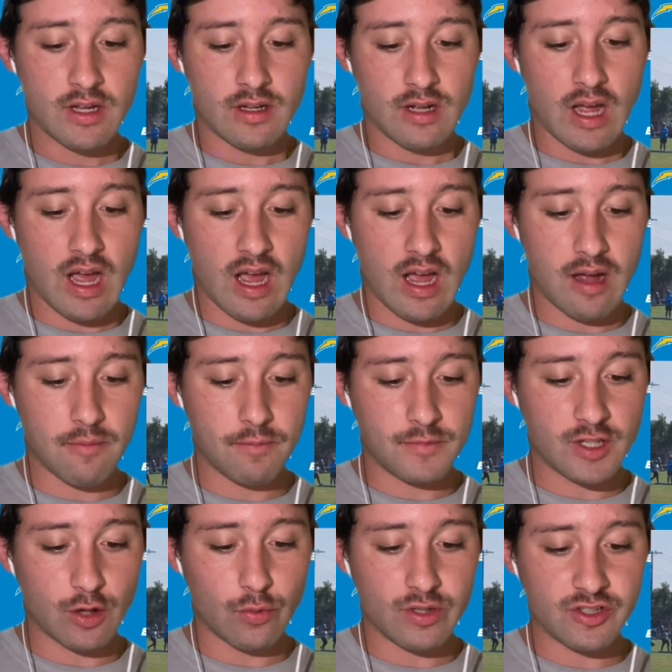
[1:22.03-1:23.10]

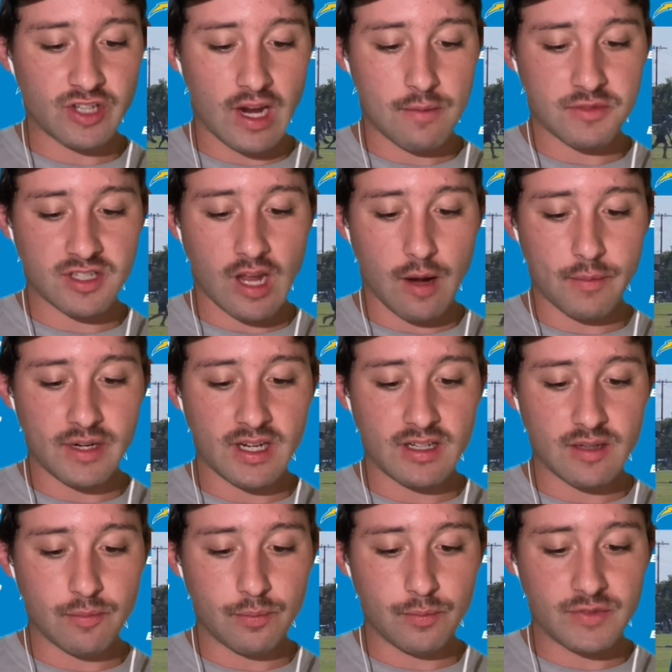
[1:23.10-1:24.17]
Derwin James coming
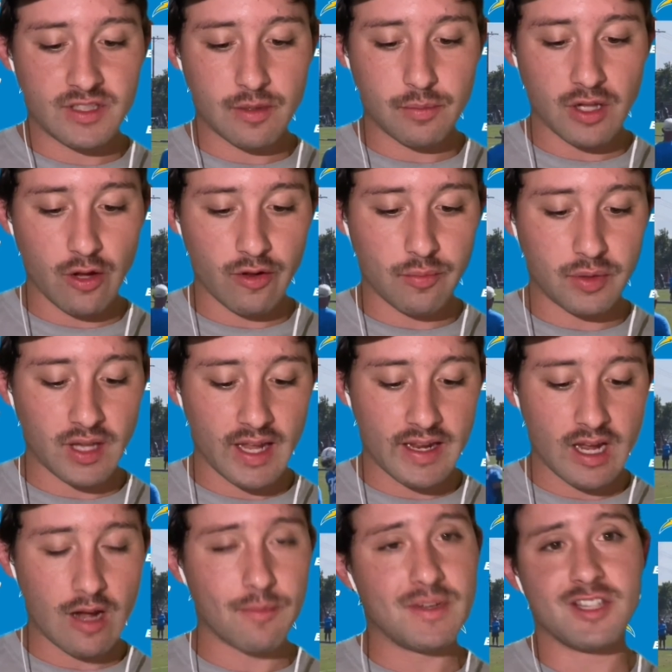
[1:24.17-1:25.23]
in to blow the play
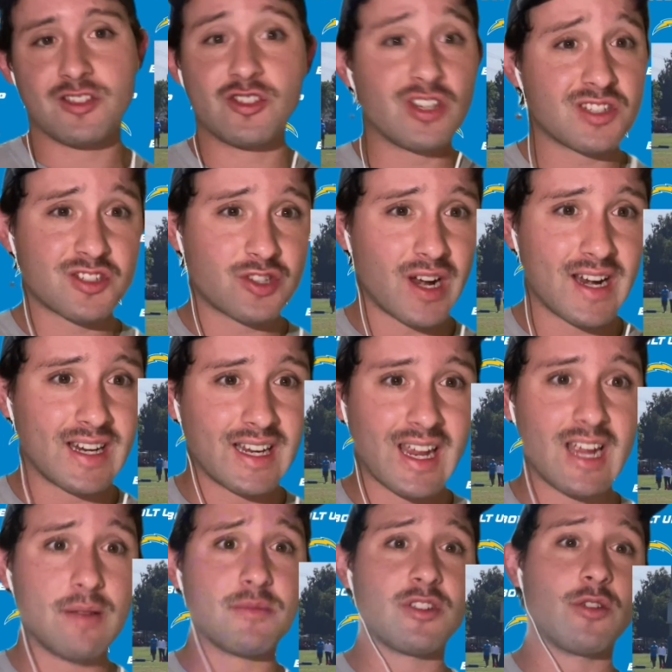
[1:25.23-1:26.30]
up. It's just training
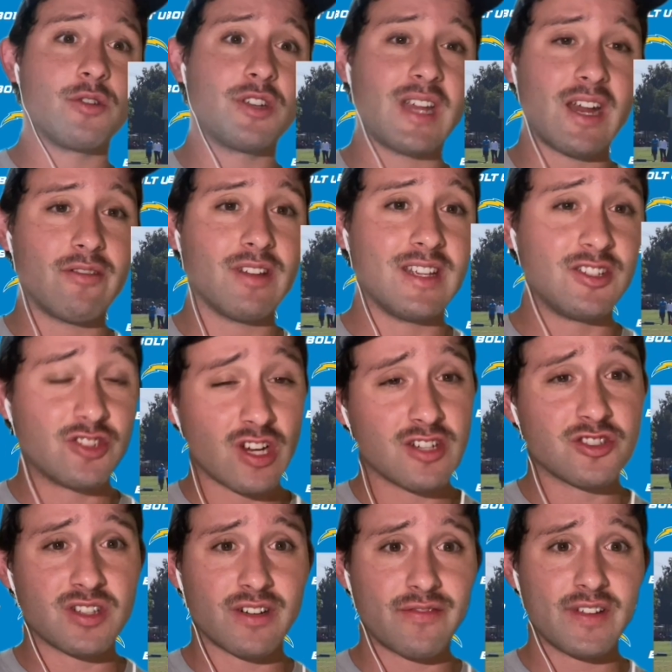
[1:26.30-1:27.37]
camp, so you can't really
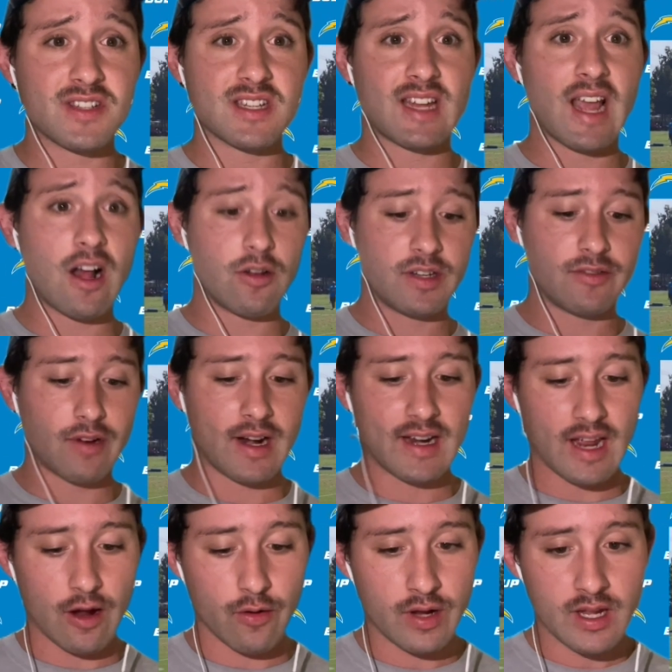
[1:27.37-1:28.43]
judge their physicality right
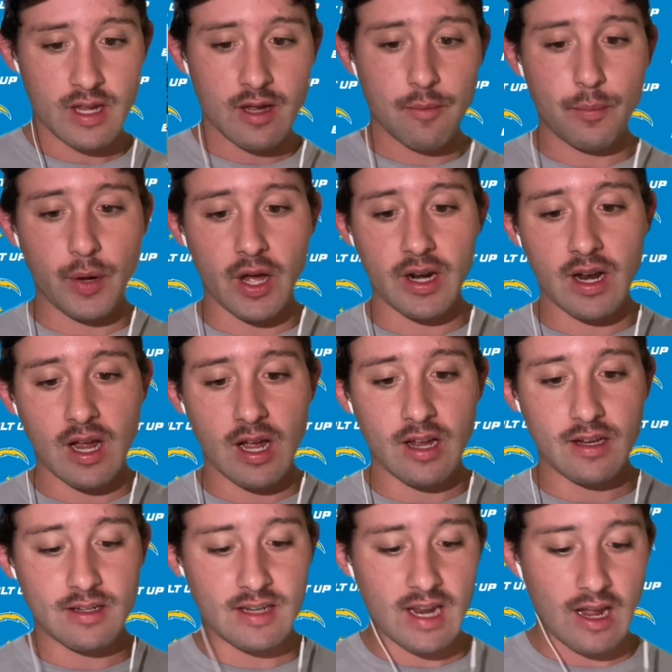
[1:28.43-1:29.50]
now.
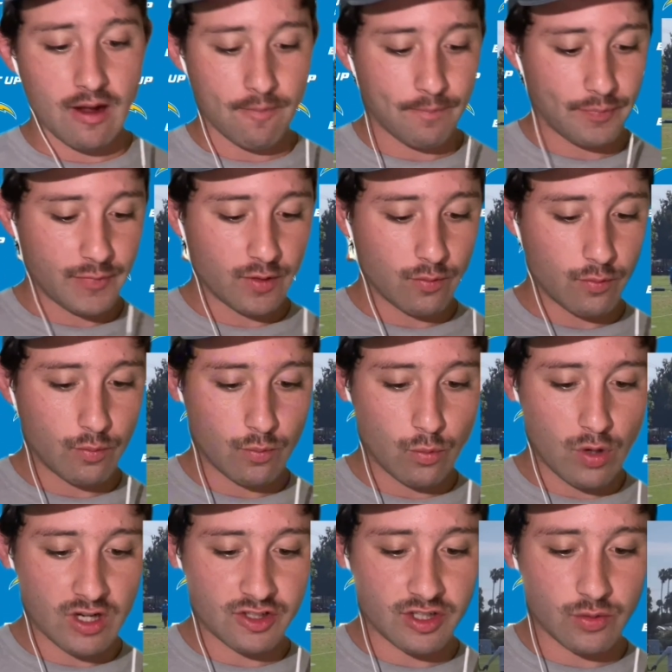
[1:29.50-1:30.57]
But, yeah,
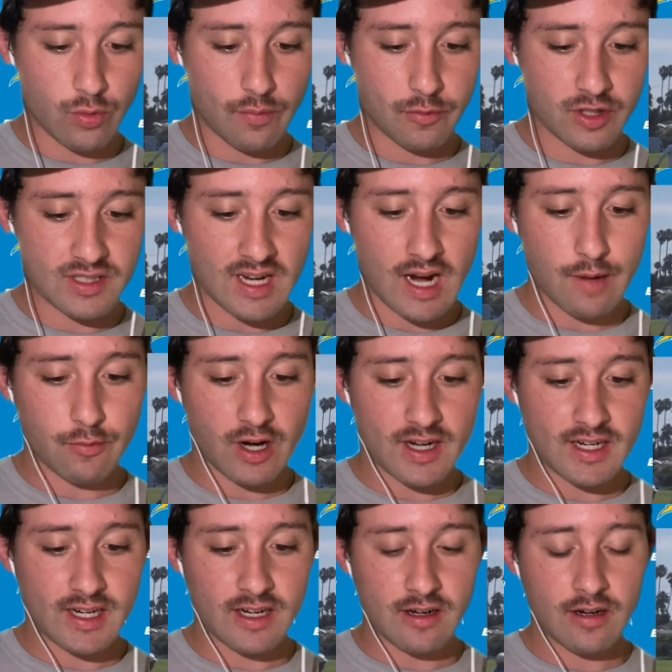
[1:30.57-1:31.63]
watch it one more time right
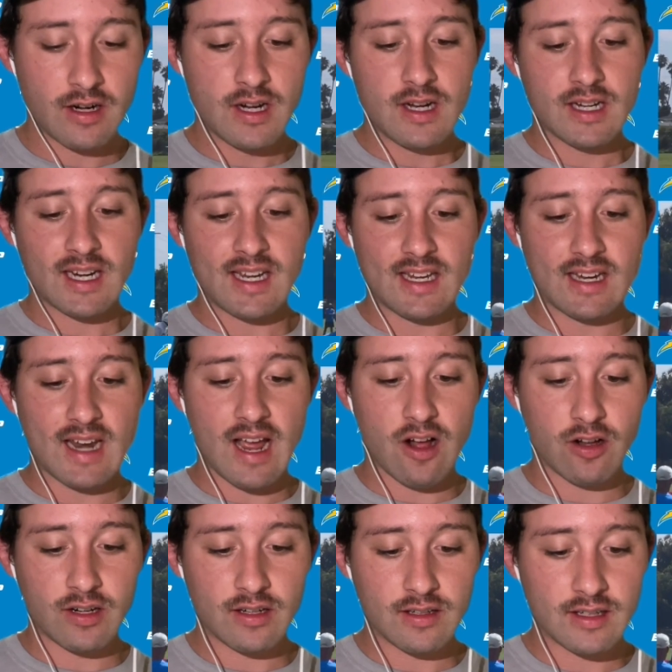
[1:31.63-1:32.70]
here. Keenan
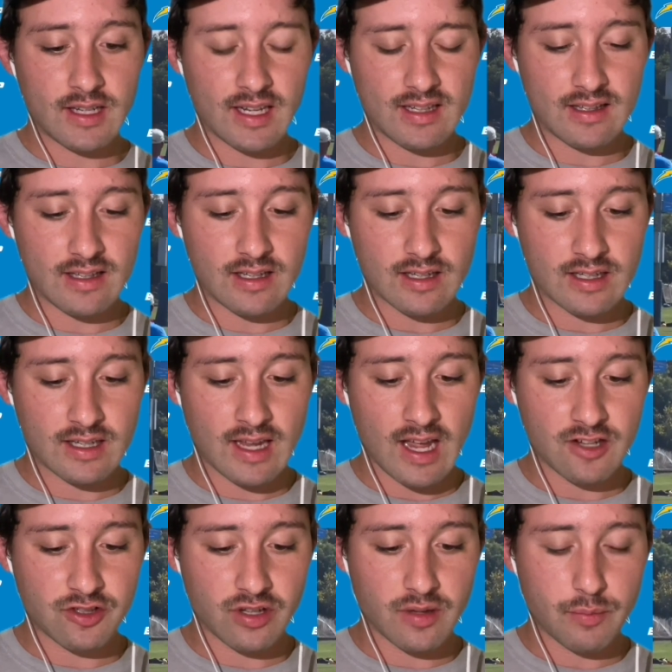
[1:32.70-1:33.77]
Allen getting the
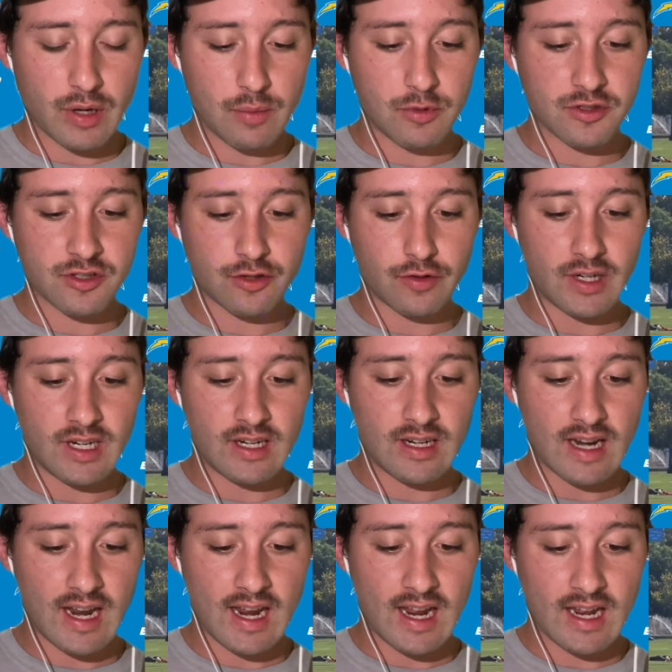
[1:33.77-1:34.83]
catch on the bubble screen
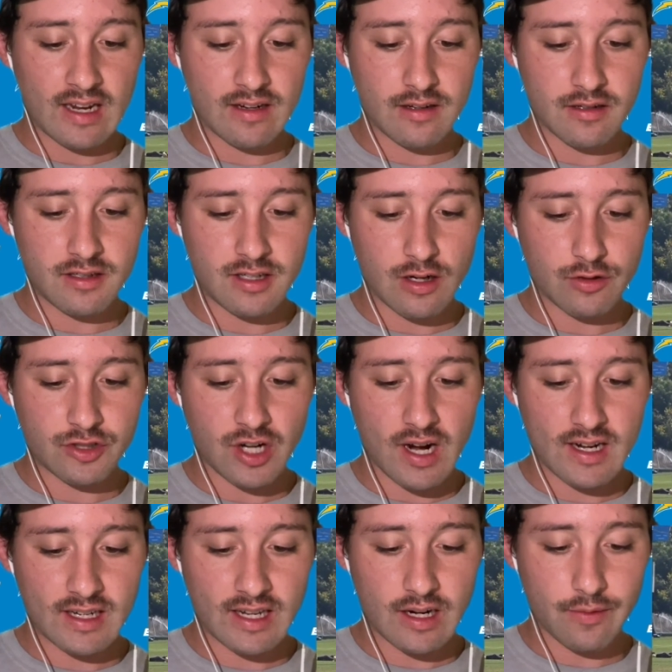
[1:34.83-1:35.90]
and, trying
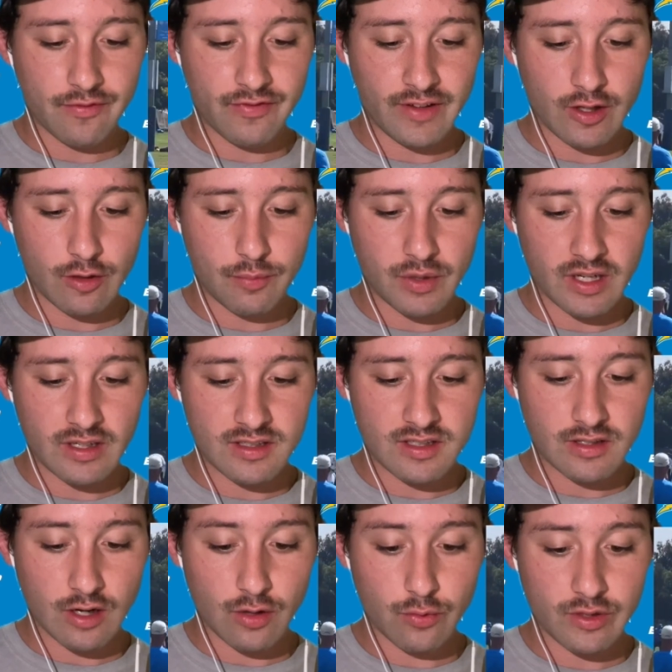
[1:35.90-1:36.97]
to get upfield, but
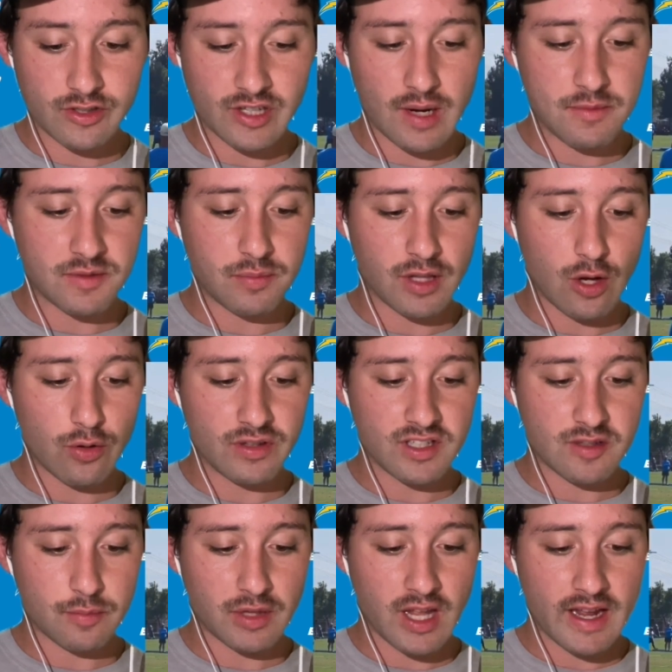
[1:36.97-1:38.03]
Derwin James blowing this
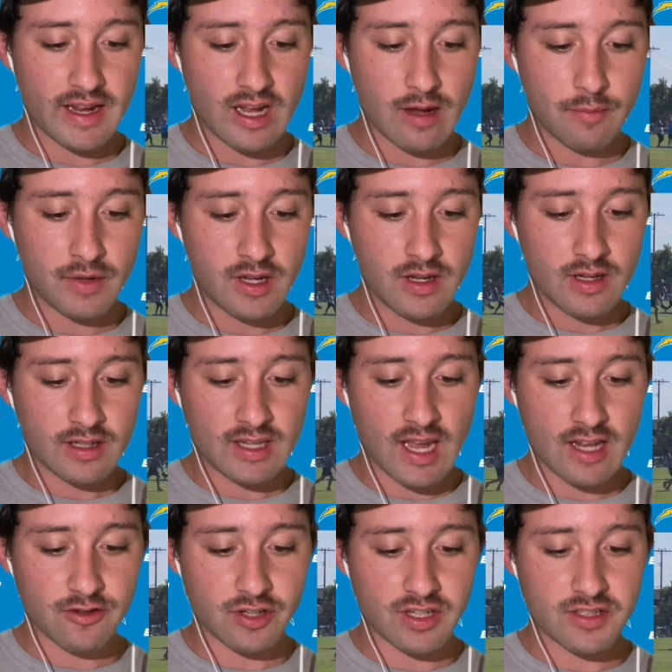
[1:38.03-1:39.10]
play up.
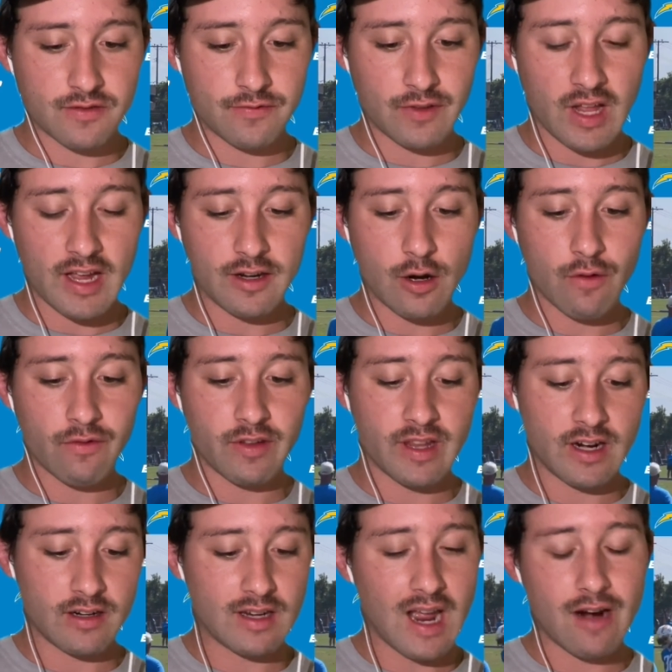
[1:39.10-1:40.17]
Kendricks flying over
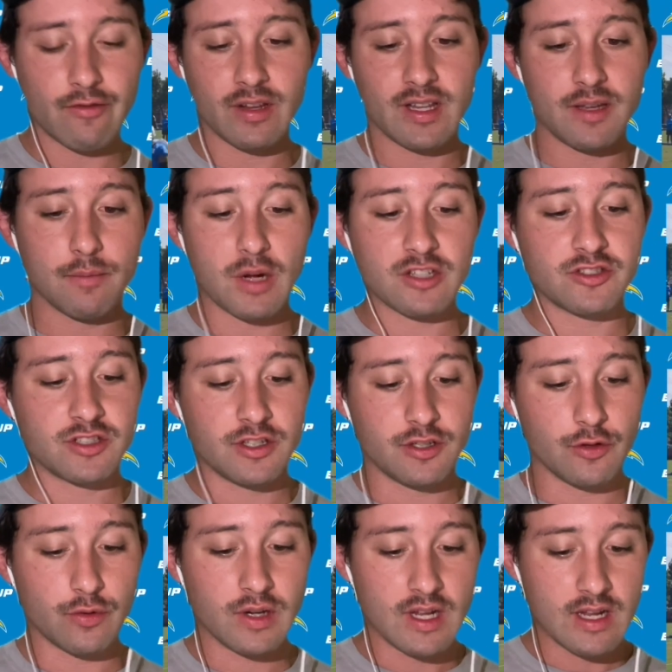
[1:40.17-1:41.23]
there, not really much to
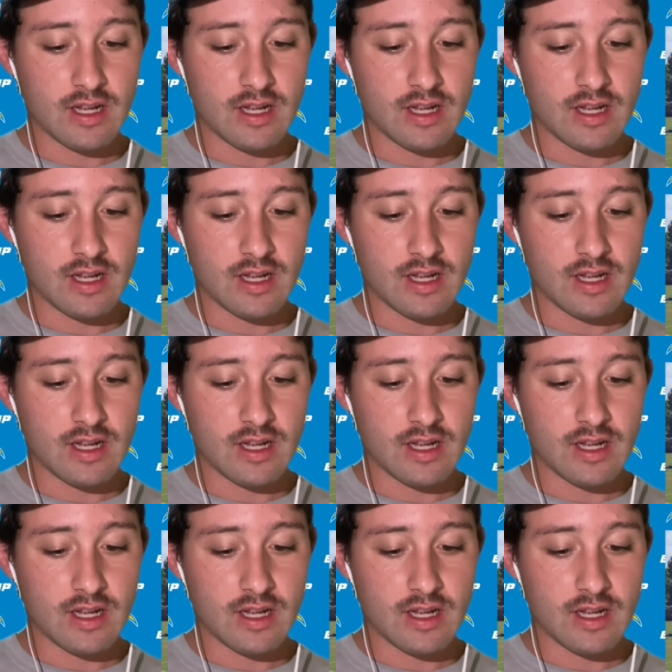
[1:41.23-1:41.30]
do.